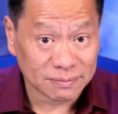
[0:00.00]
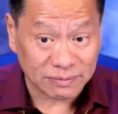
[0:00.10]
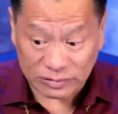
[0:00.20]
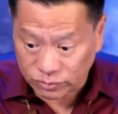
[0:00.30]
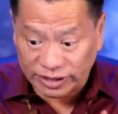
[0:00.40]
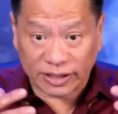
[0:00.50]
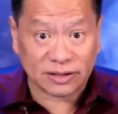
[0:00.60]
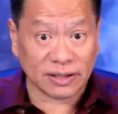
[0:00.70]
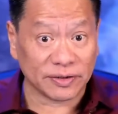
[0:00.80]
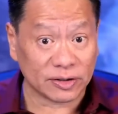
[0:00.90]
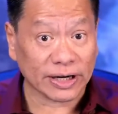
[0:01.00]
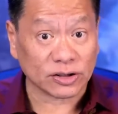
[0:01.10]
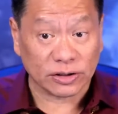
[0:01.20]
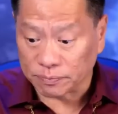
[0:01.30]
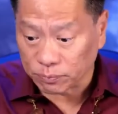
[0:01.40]
It radiates in every
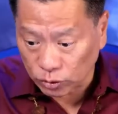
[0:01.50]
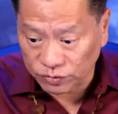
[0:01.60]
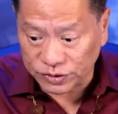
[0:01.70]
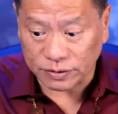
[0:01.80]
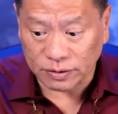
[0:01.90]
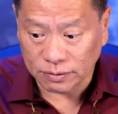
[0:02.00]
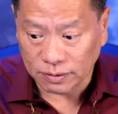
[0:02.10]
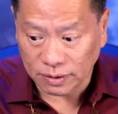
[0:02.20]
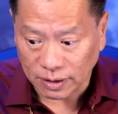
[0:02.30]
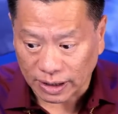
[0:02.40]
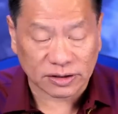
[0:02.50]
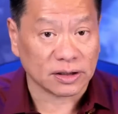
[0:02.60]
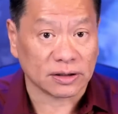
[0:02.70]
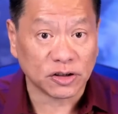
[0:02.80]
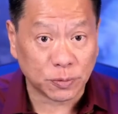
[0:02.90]
direction. It moves at a
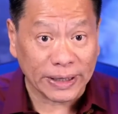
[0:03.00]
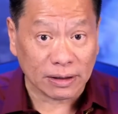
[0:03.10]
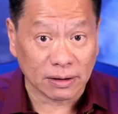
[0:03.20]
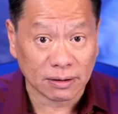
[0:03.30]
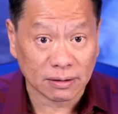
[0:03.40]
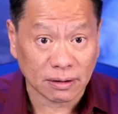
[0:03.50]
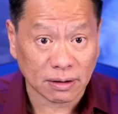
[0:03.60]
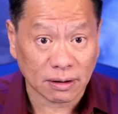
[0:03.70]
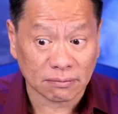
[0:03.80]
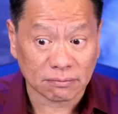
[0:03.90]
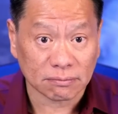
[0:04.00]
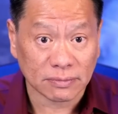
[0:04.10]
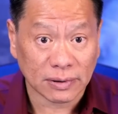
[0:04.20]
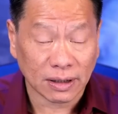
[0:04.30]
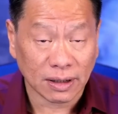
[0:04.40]
certain speed.
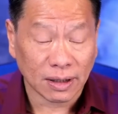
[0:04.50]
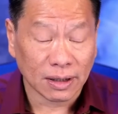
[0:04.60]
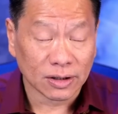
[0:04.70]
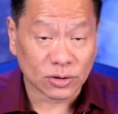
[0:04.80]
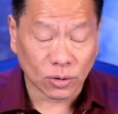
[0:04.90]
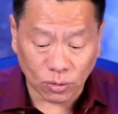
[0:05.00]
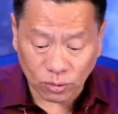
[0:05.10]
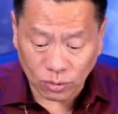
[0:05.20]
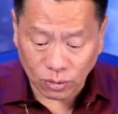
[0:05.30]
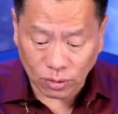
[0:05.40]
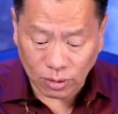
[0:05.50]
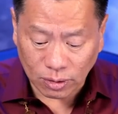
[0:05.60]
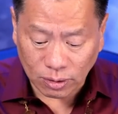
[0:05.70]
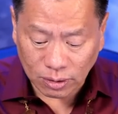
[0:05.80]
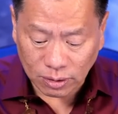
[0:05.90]
So
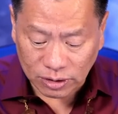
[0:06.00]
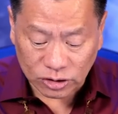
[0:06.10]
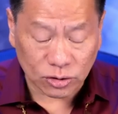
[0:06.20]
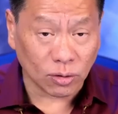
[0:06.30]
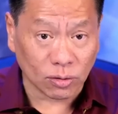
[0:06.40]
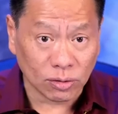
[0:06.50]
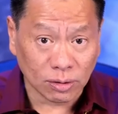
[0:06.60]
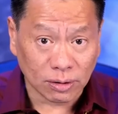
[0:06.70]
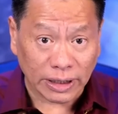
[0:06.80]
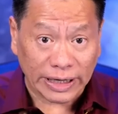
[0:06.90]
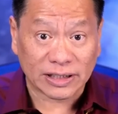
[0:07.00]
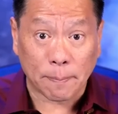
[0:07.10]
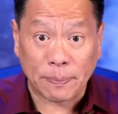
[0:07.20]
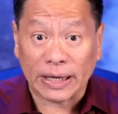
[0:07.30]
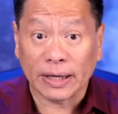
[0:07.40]
the soul is a
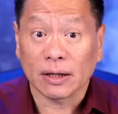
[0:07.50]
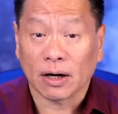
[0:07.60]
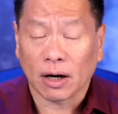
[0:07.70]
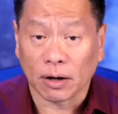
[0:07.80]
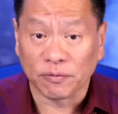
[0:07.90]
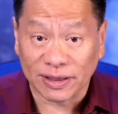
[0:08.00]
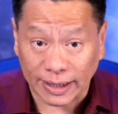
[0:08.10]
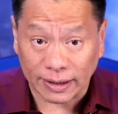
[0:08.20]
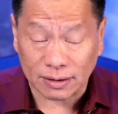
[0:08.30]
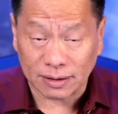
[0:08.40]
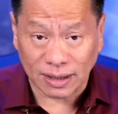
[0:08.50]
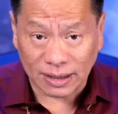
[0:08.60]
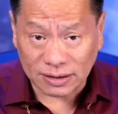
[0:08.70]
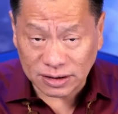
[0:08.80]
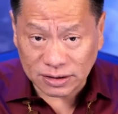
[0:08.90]
being of light,
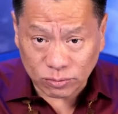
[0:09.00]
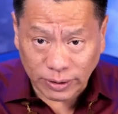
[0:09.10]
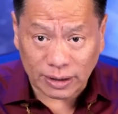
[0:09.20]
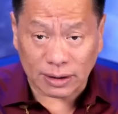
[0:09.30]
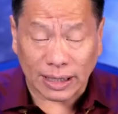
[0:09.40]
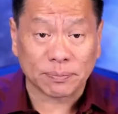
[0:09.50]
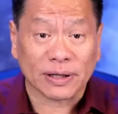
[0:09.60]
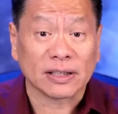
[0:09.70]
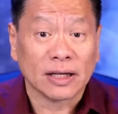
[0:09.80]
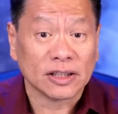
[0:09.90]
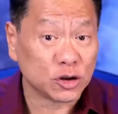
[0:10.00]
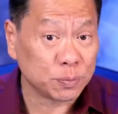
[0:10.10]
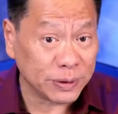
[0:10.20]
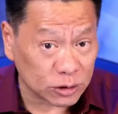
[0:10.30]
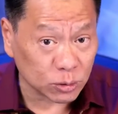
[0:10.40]
not just regular light, but
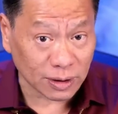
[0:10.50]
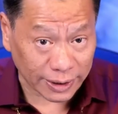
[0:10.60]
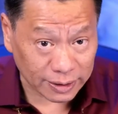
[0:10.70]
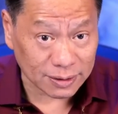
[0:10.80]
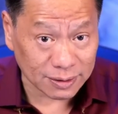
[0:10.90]
spiritual light.